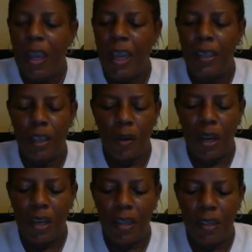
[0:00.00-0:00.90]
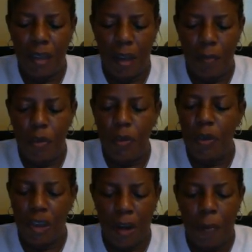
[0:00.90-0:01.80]
and donated the sums to a
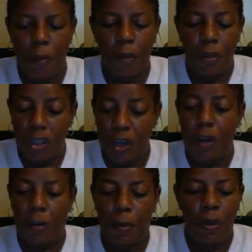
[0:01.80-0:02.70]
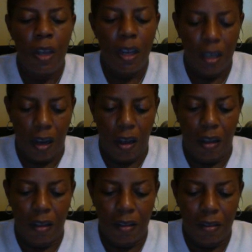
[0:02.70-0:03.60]
charitable
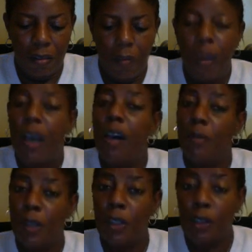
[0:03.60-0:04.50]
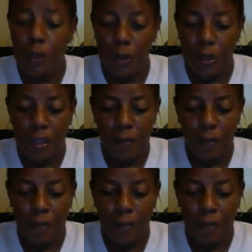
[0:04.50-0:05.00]
cause of their choosing.